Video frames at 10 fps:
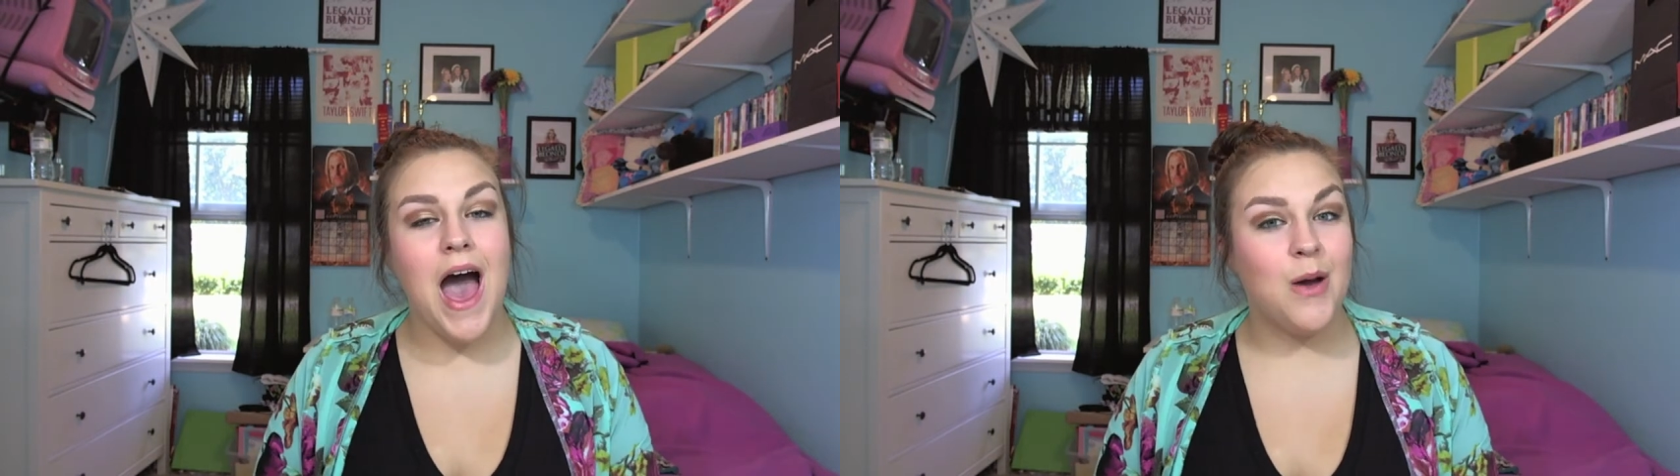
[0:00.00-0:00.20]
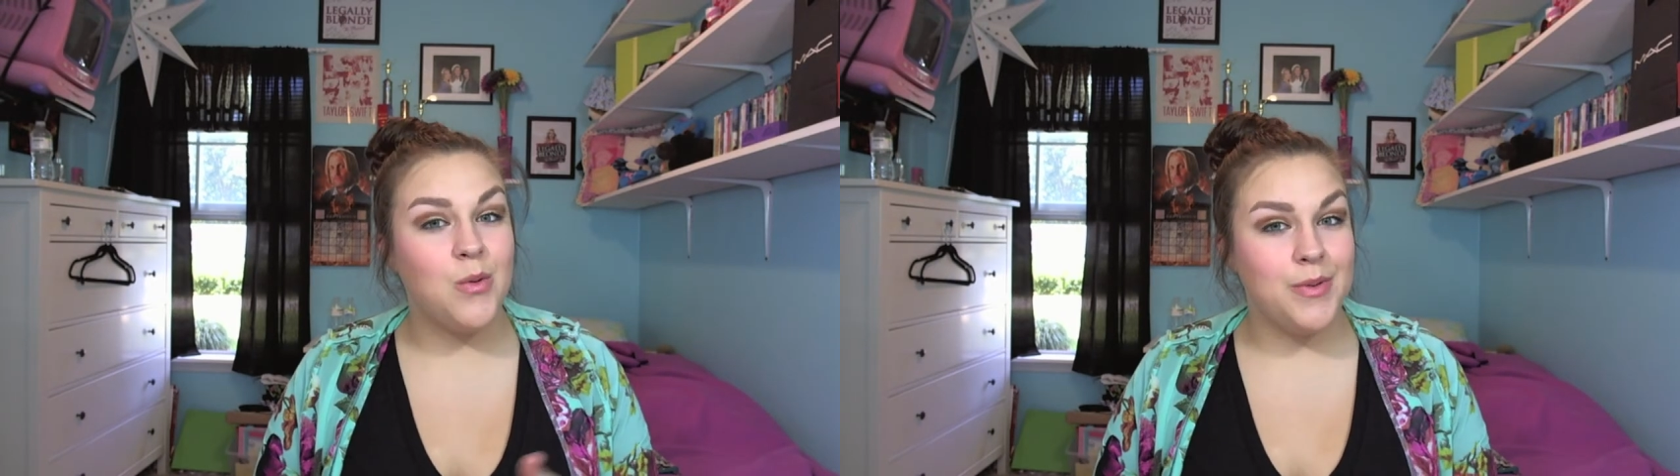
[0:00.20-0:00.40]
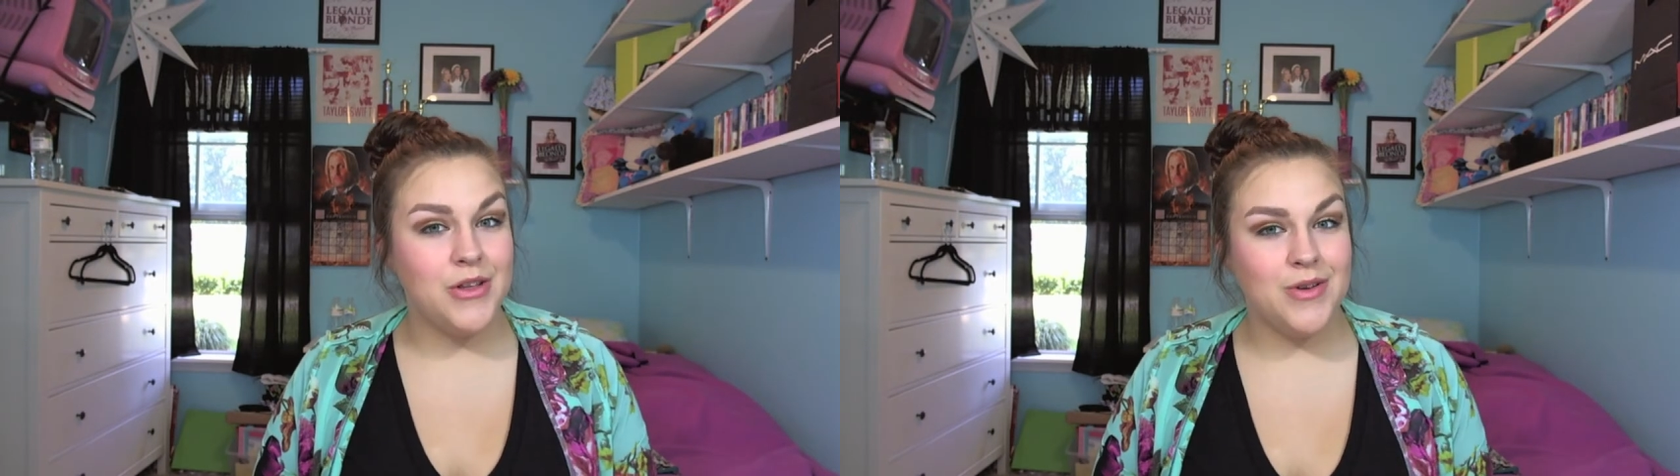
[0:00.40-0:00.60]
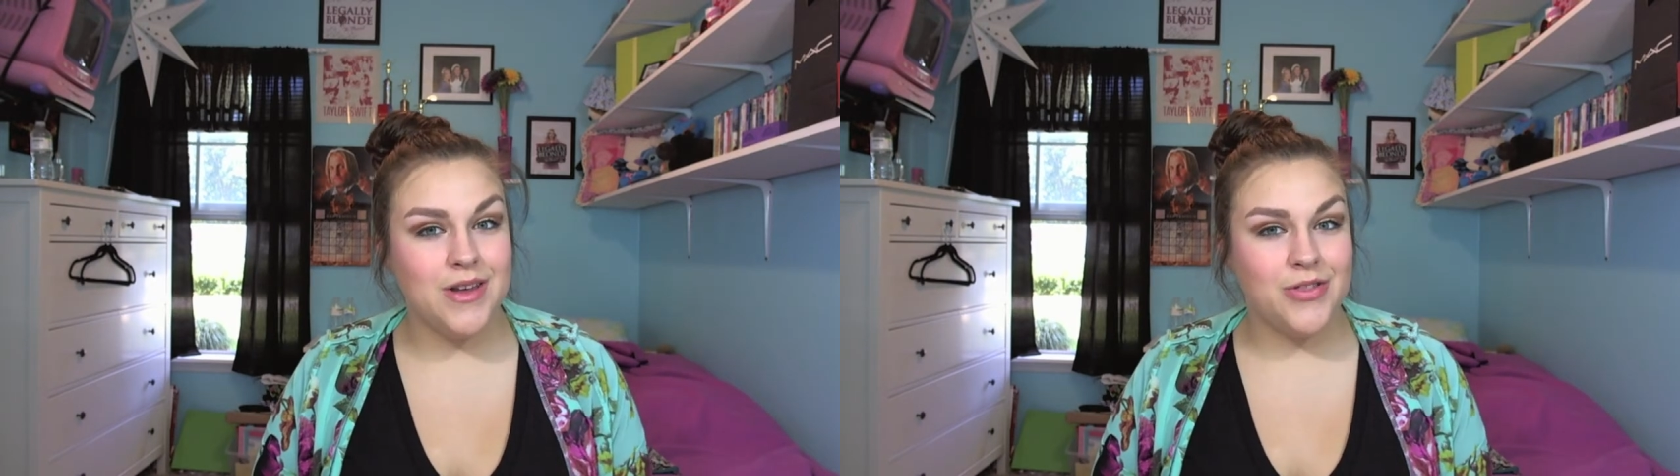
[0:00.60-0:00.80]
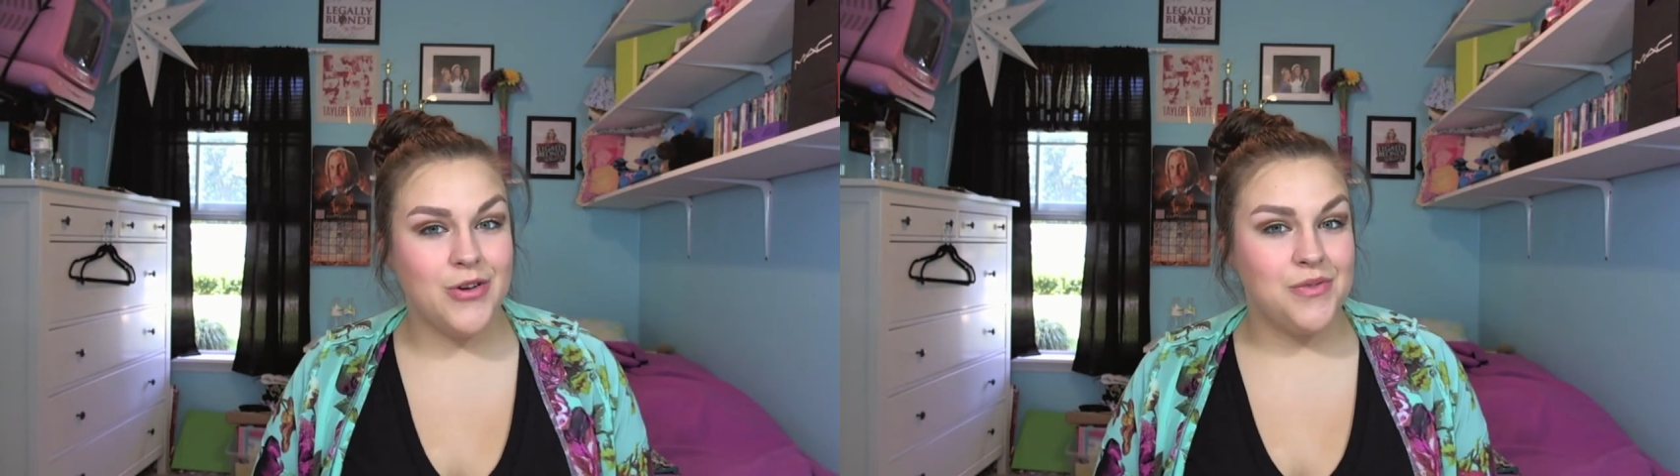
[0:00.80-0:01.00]
I will be doing
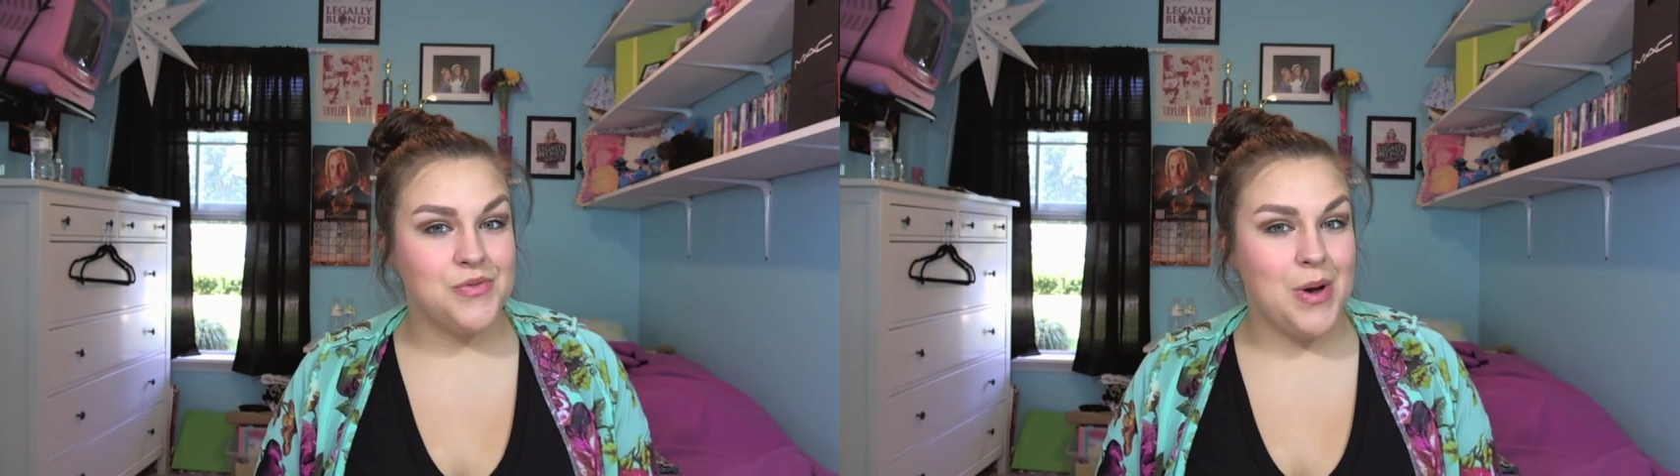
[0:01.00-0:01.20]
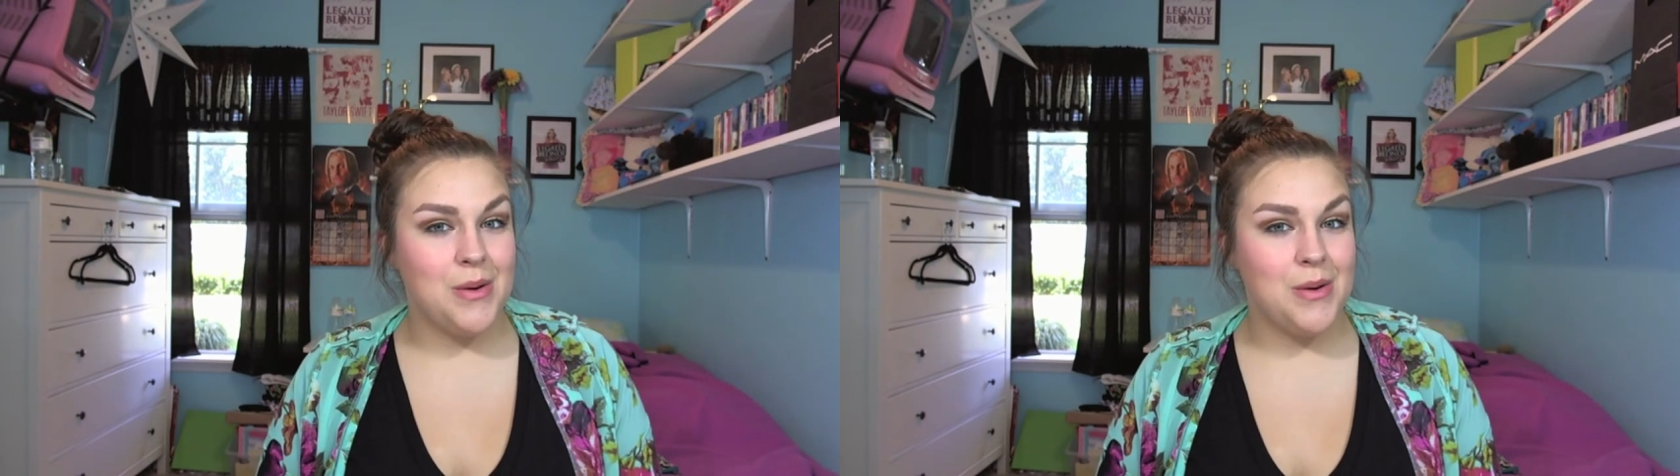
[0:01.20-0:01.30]
another giveaway